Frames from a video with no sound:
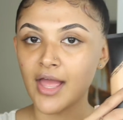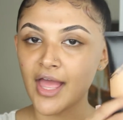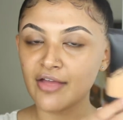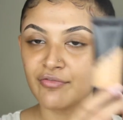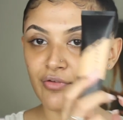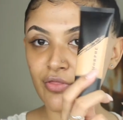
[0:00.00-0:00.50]

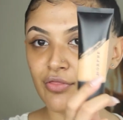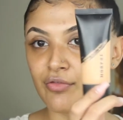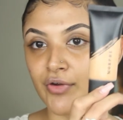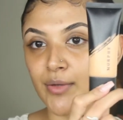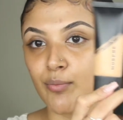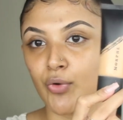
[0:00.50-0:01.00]

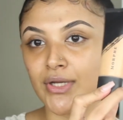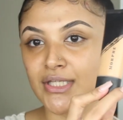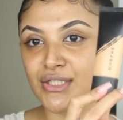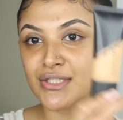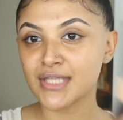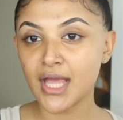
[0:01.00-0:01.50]

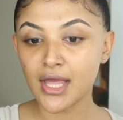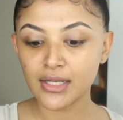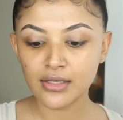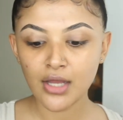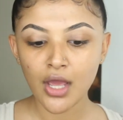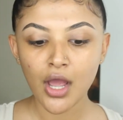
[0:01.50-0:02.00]

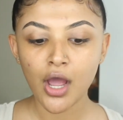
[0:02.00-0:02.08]
F3.10.